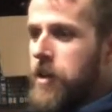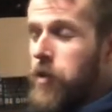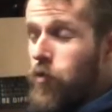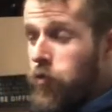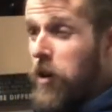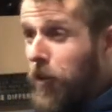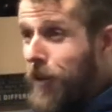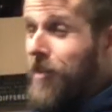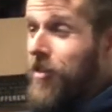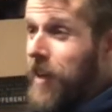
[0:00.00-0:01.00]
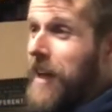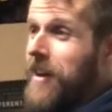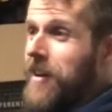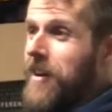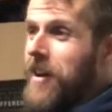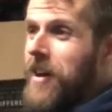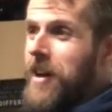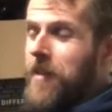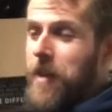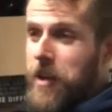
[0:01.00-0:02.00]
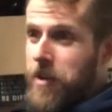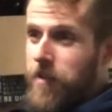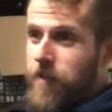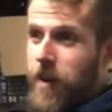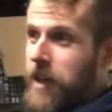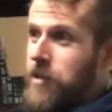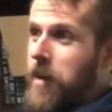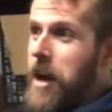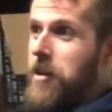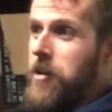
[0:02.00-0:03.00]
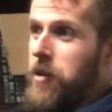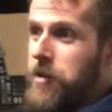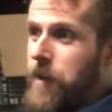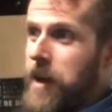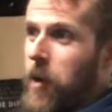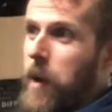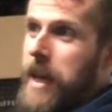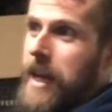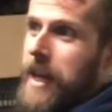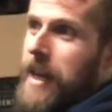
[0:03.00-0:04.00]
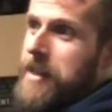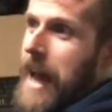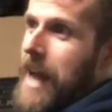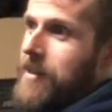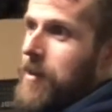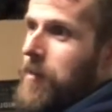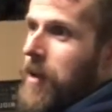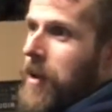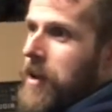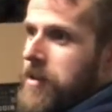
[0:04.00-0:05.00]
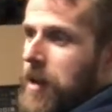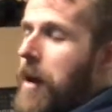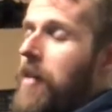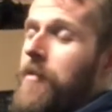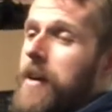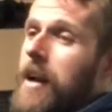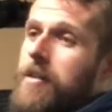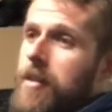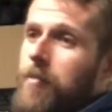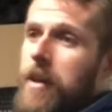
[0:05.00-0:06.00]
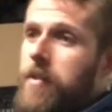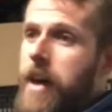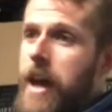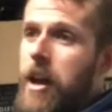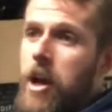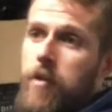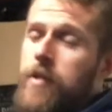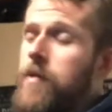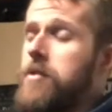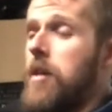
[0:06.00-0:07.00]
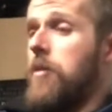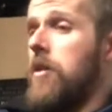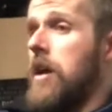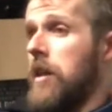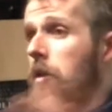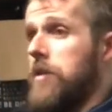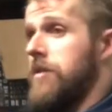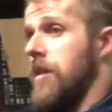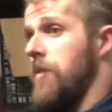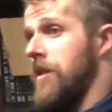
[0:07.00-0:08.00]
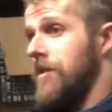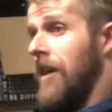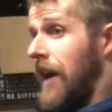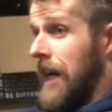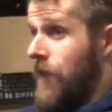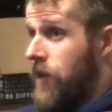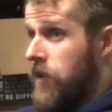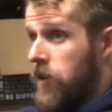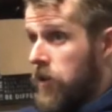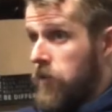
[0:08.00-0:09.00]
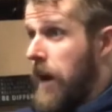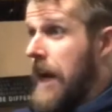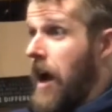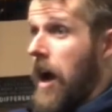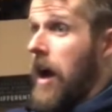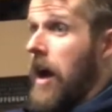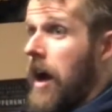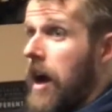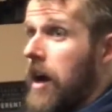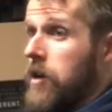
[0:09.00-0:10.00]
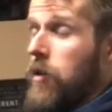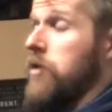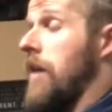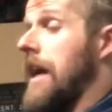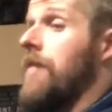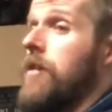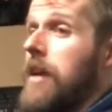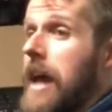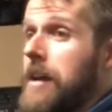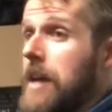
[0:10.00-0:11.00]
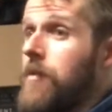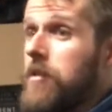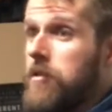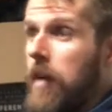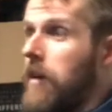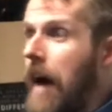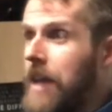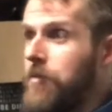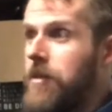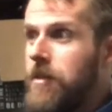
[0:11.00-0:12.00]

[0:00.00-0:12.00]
Do you really think that your fucking trainer who spent a weekend getting his NASM somehow figured out something that Christopher Summer and Louis Simmons and even Greg Everett and even Greg Glassman